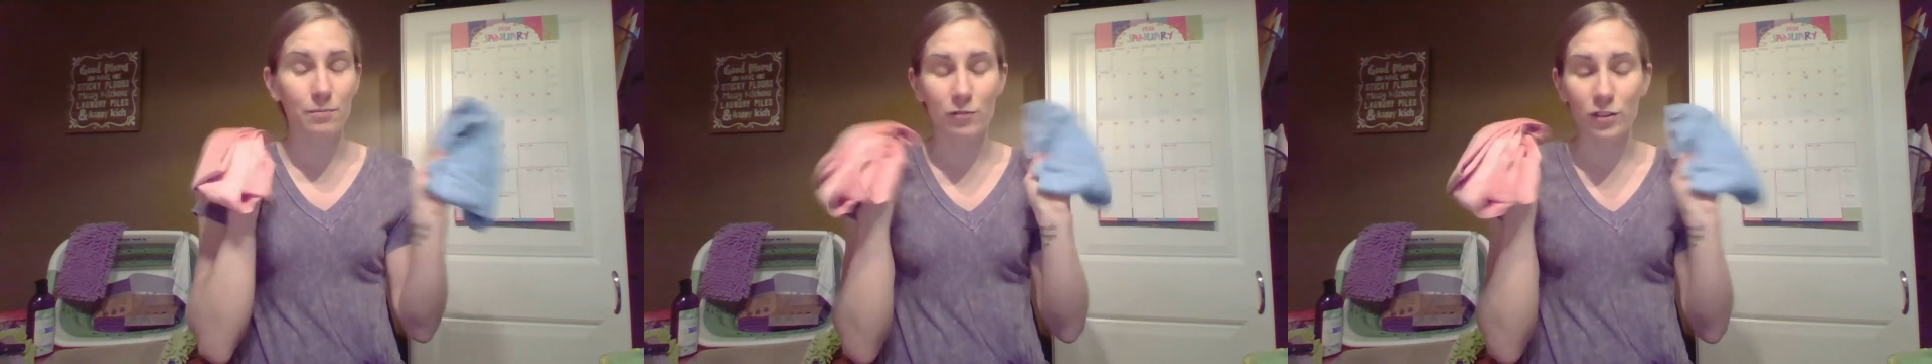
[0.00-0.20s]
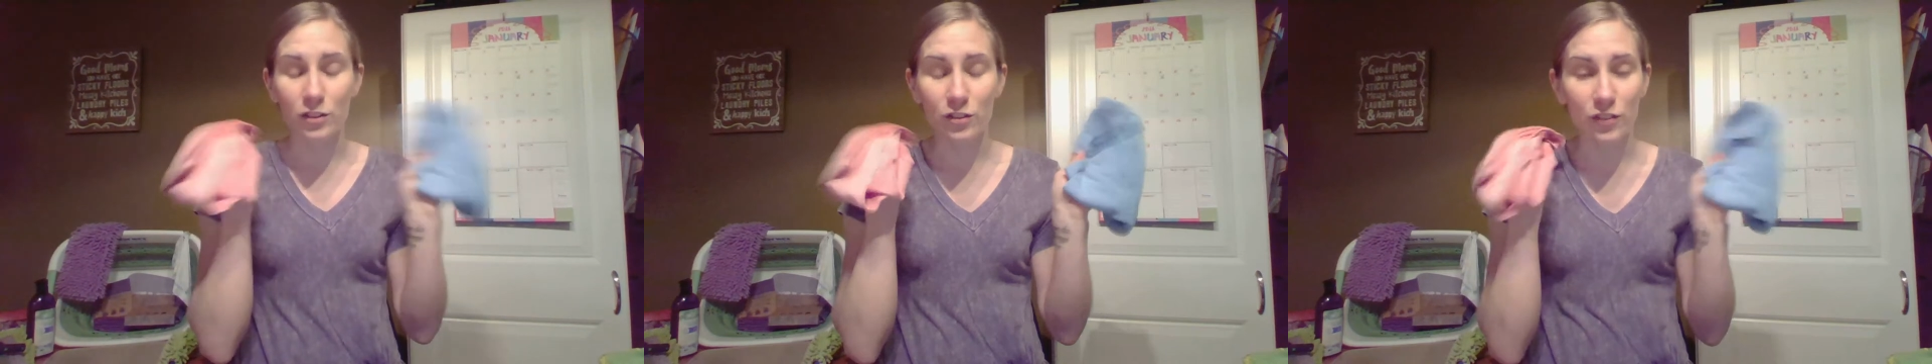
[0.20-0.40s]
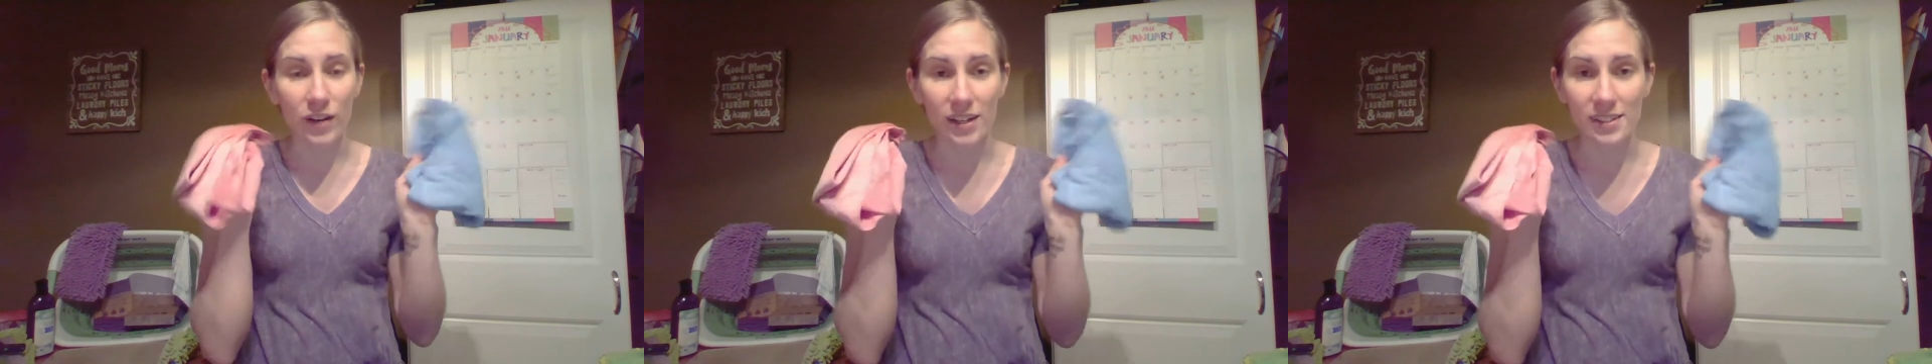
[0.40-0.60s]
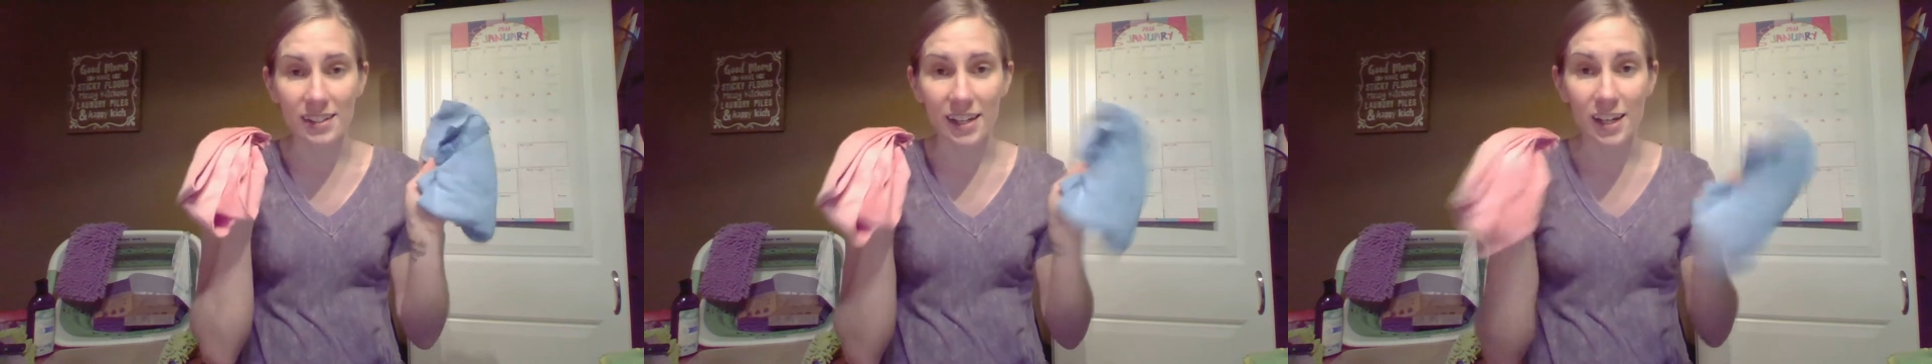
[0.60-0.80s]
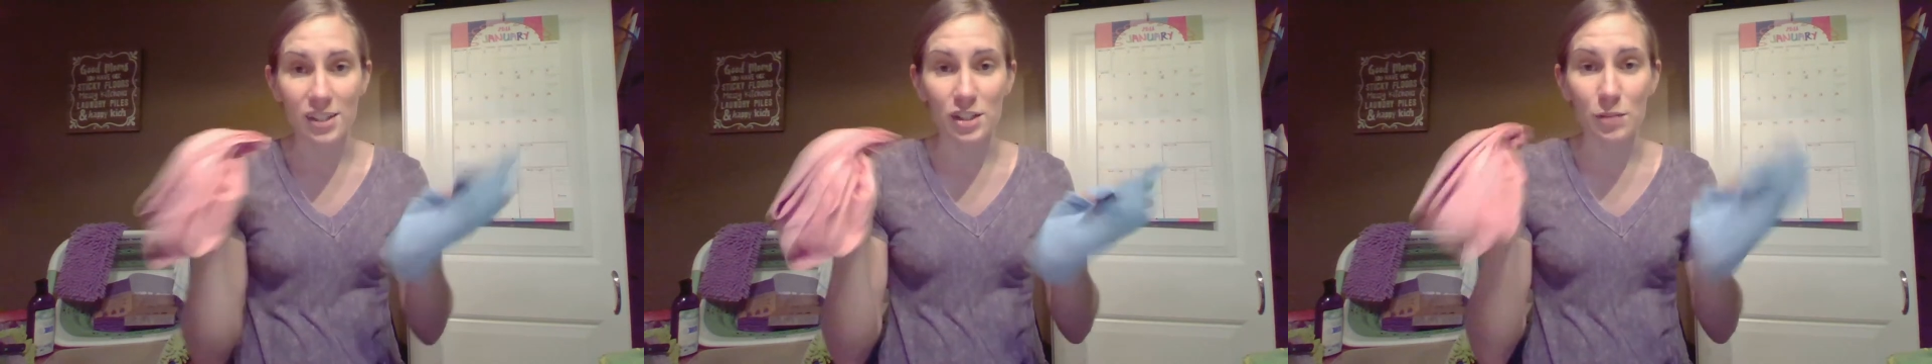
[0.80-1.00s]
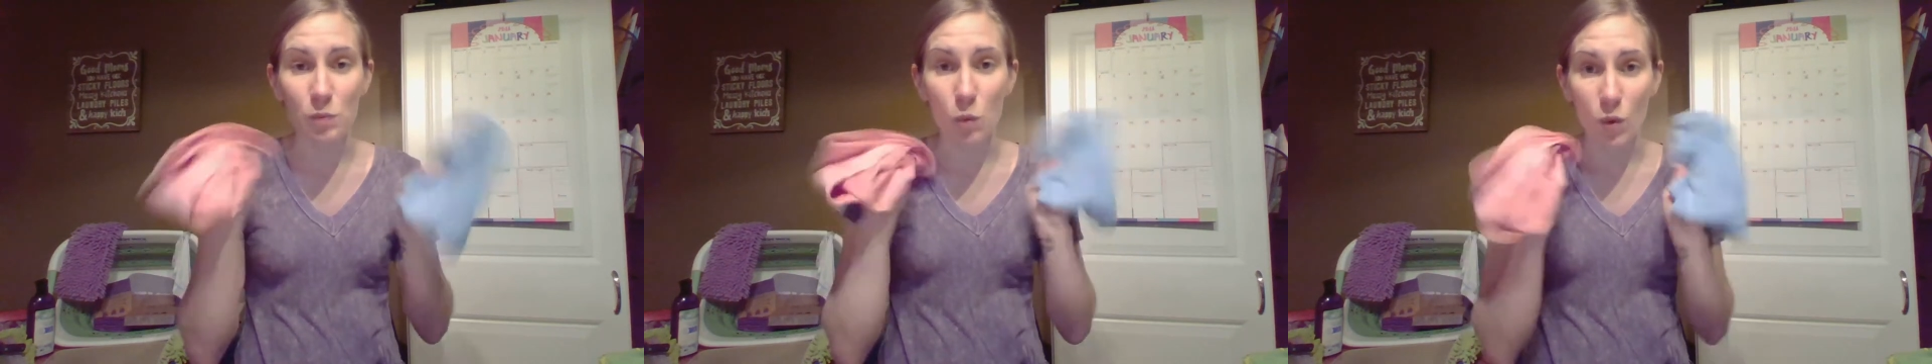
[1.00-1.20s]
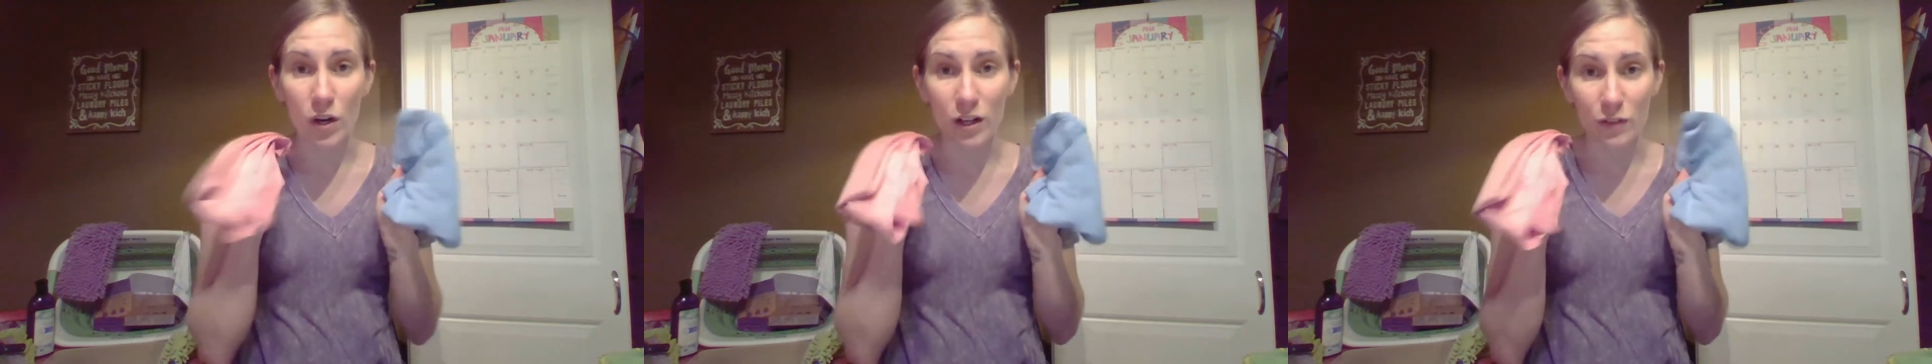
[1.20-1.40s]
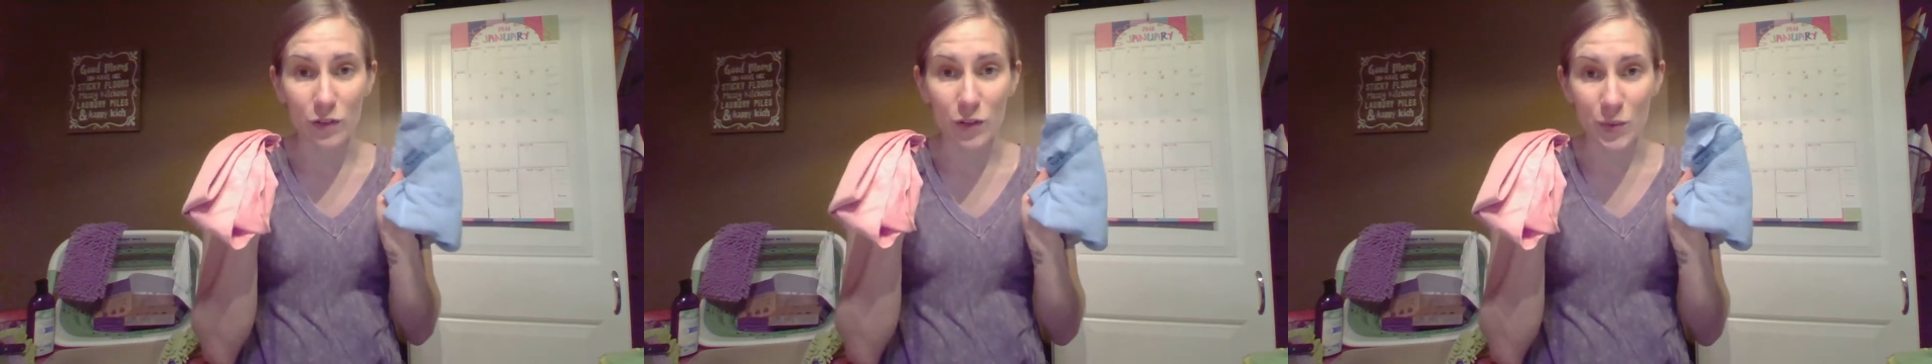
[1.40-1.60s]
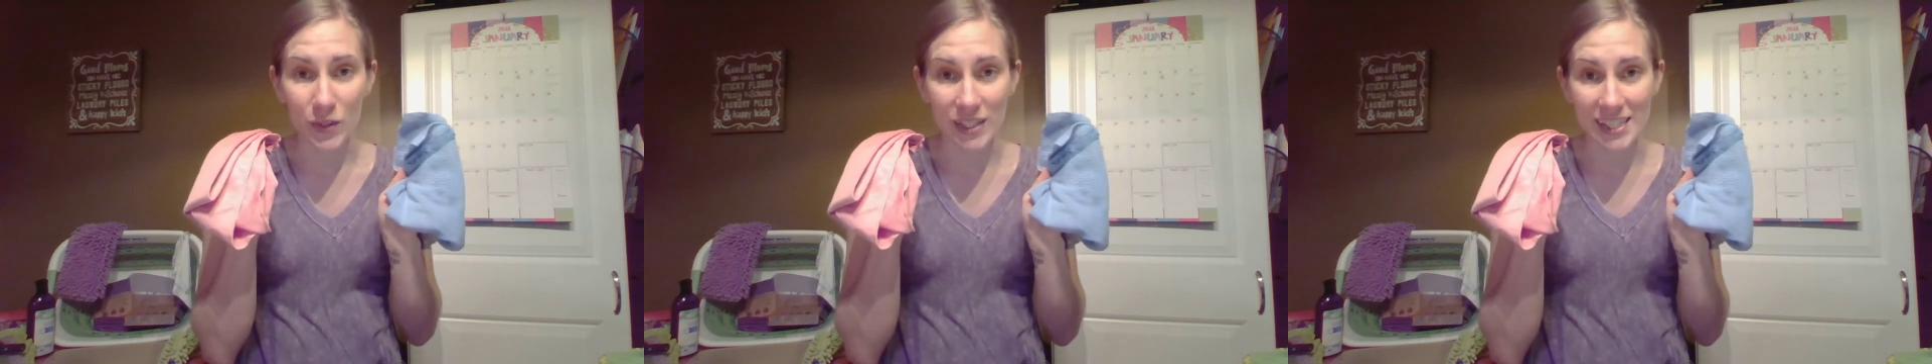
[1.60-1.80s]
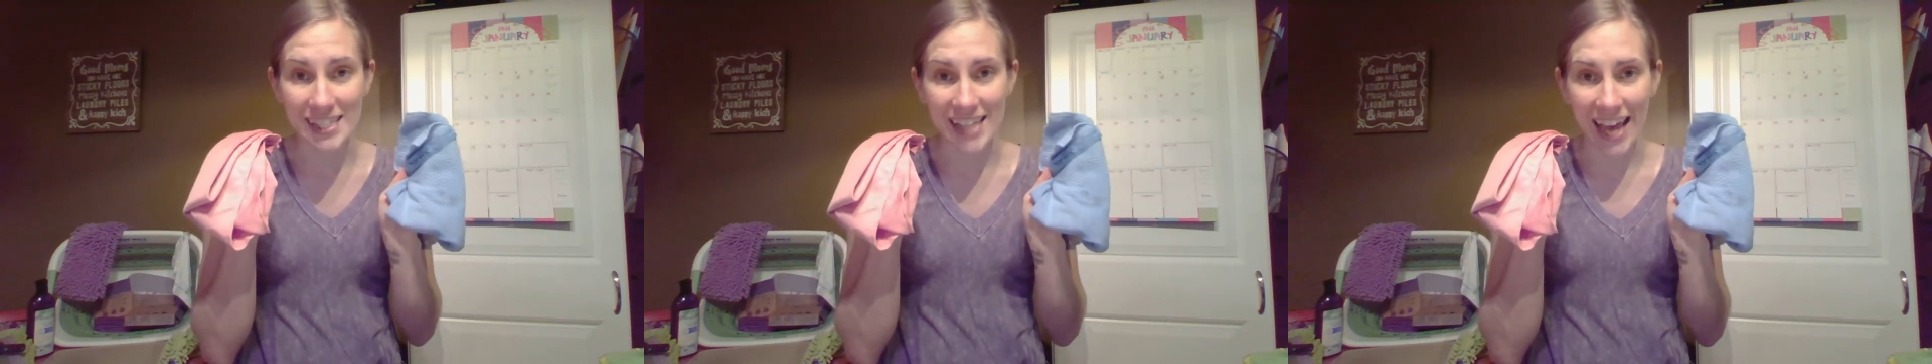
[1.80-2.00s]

french fries and ketchup, whatever you want to